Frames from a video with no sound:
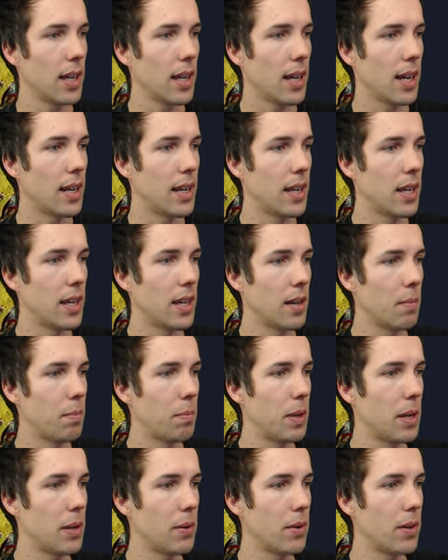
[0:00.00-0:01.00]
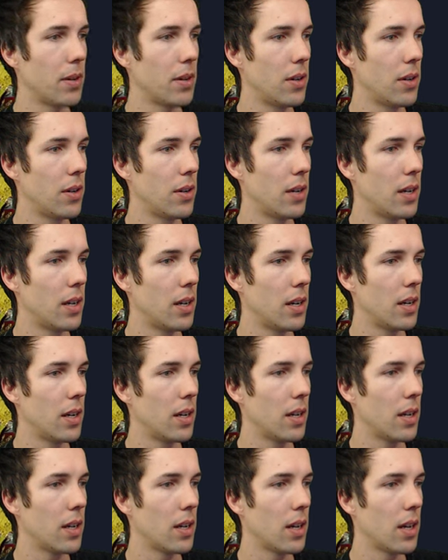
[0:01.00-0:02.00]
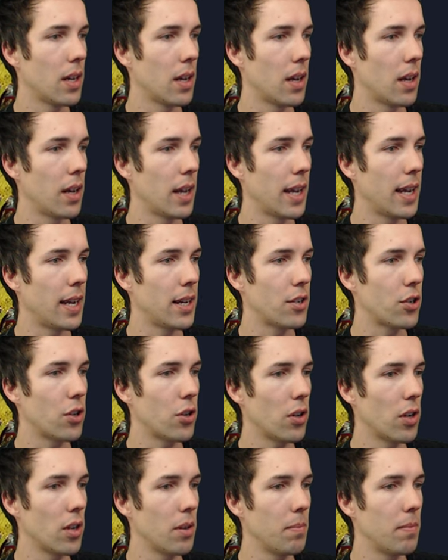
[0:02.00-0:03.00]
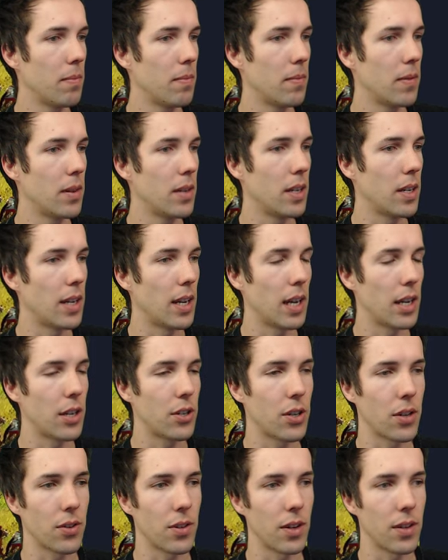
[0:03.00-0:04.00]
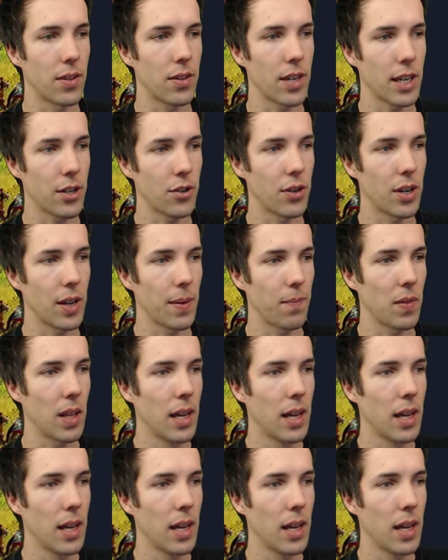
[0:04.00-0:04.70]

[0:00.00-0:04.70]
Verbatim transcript: in the Imperial uh, Age column in the Delhi Sultanate attack tree.